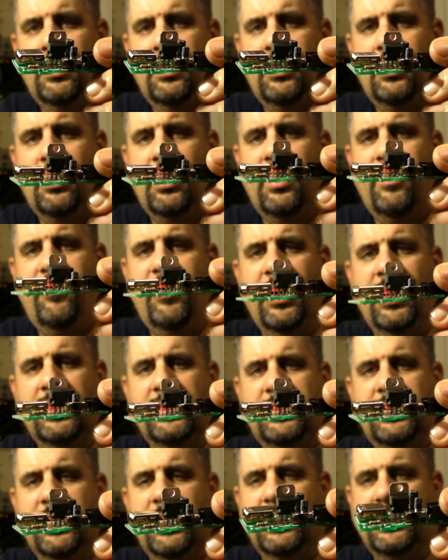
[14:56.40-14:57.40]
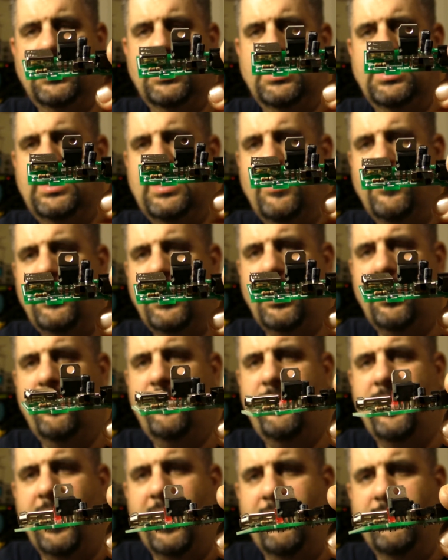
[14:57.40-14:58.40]
The only advantage to this is the
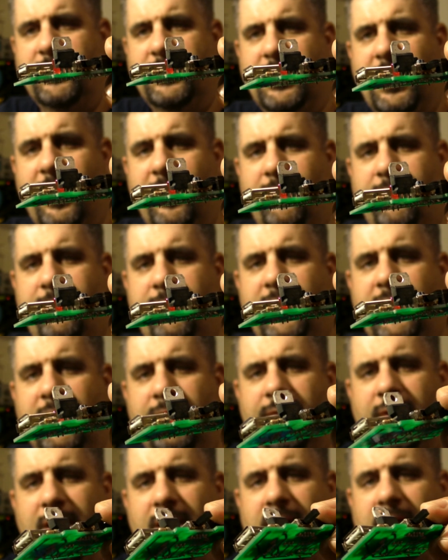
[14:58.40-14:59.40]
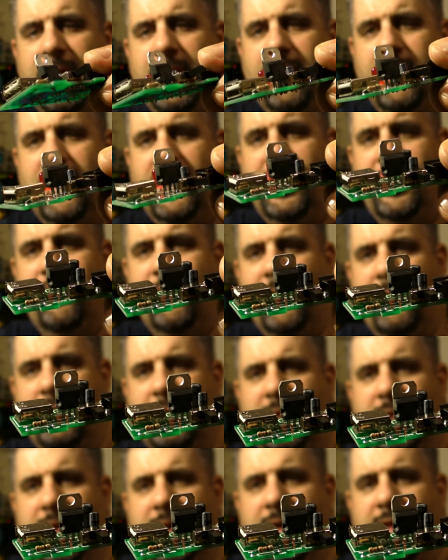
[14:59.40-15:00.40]
7805 is high VN regulator. You can give it up
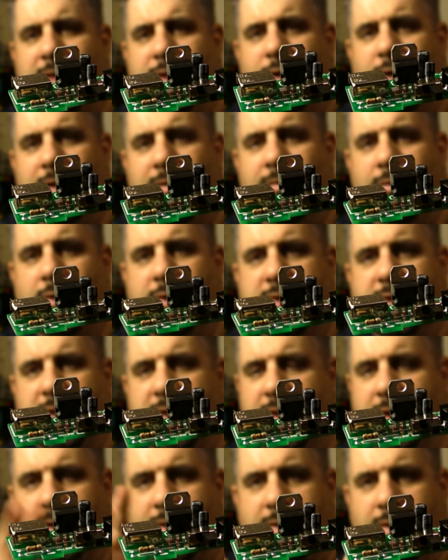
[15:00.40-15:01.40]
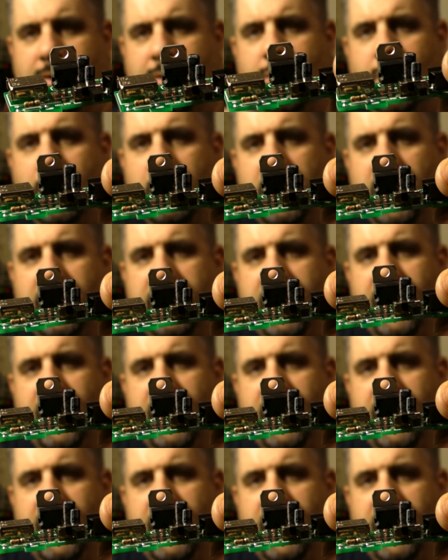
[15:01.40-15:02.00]
to like 30 volts, I think. Don't quote me on